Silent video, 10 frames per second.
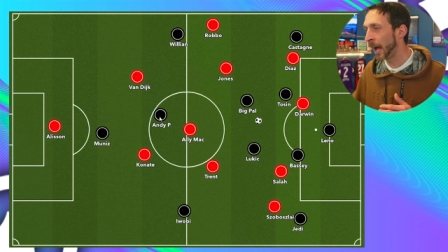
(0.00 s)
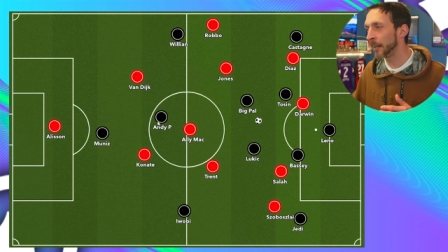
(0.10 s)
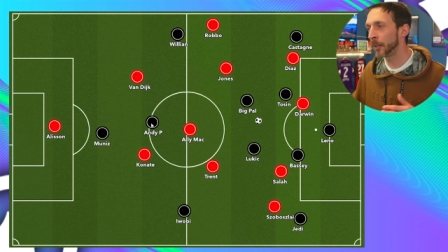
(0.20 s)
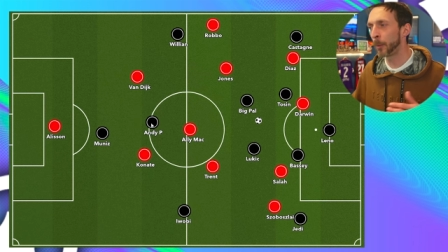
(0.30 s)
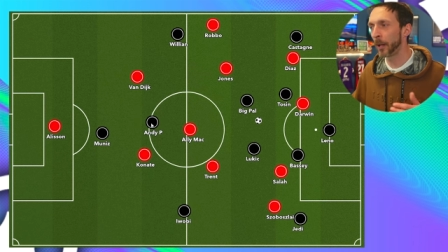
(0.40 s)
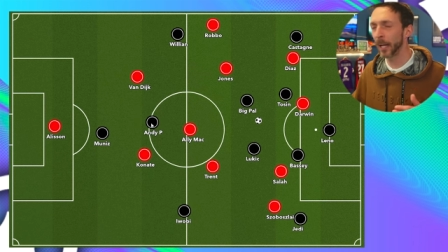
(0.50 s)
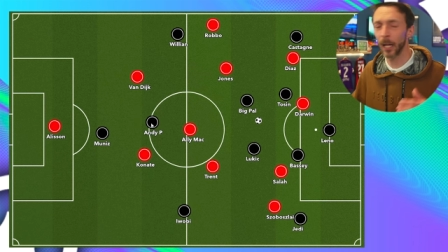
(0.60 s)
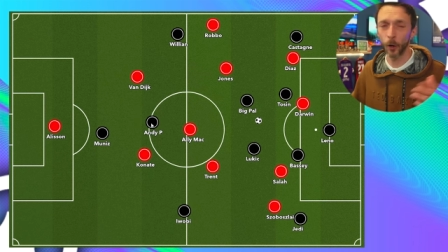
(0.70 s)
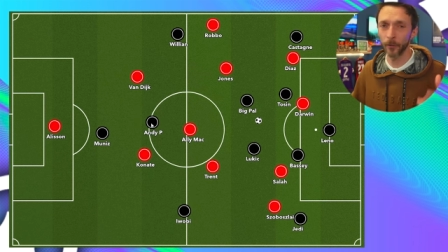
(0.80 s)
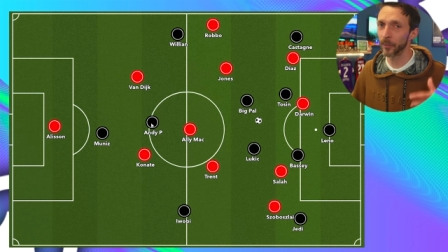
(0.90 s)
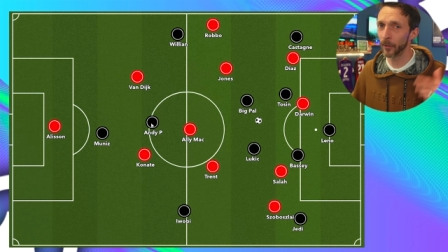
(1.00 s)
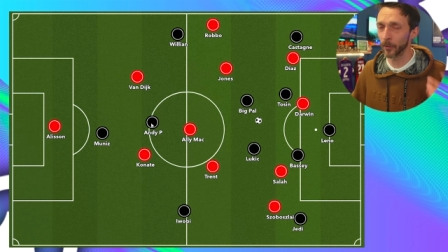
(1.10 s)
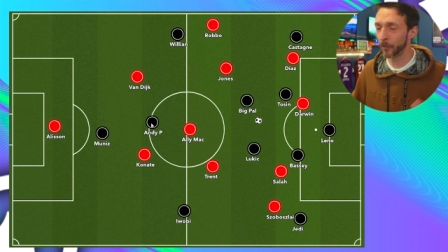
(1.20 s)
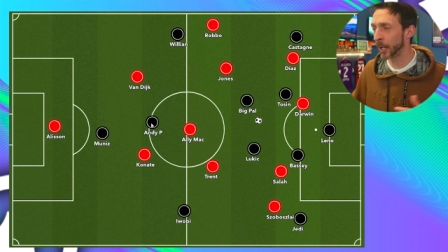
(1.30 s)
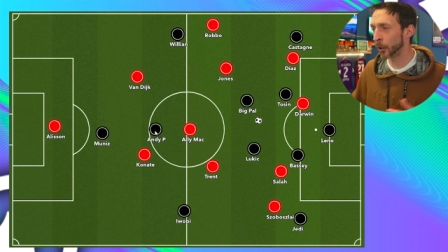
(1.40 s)
Andy Perea obviously is
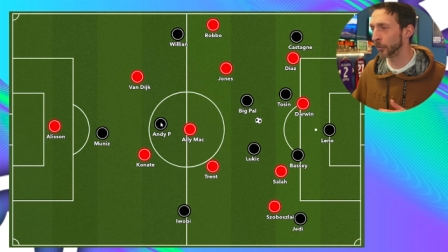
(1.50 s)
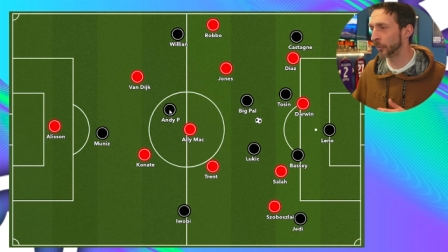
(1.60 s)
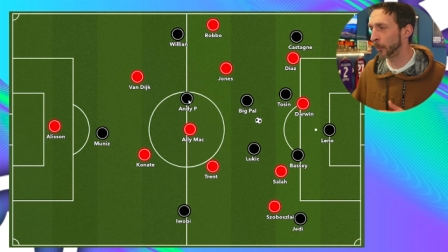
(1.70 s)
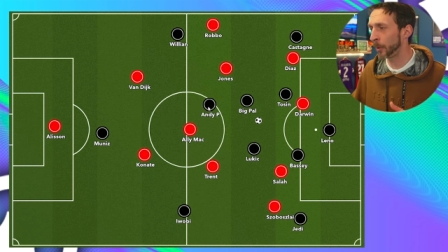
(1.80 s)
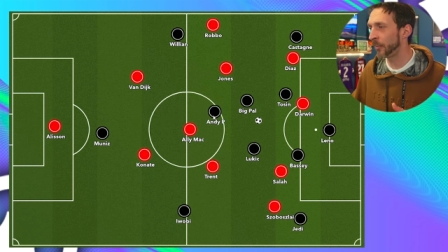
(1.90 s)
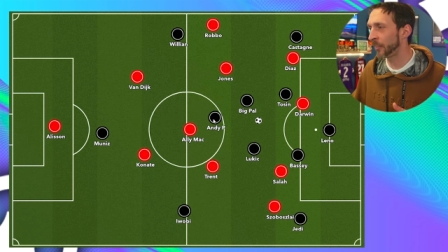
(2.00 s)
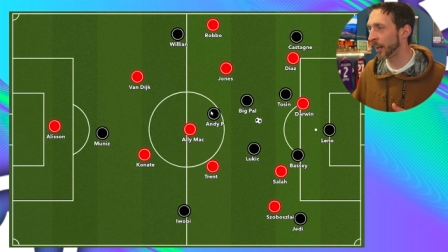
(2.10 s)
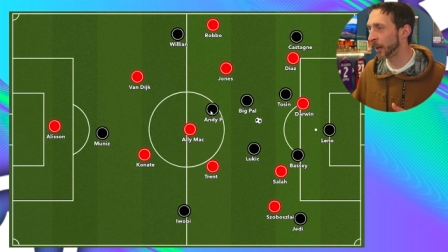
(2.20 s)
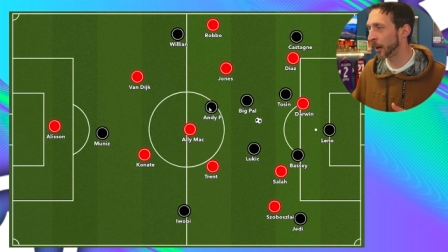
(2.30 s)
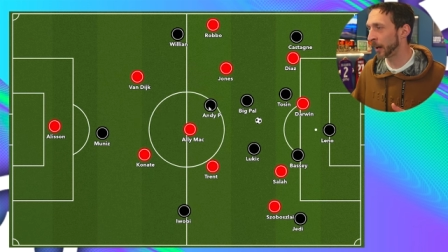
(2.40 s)
a very good set-piece taker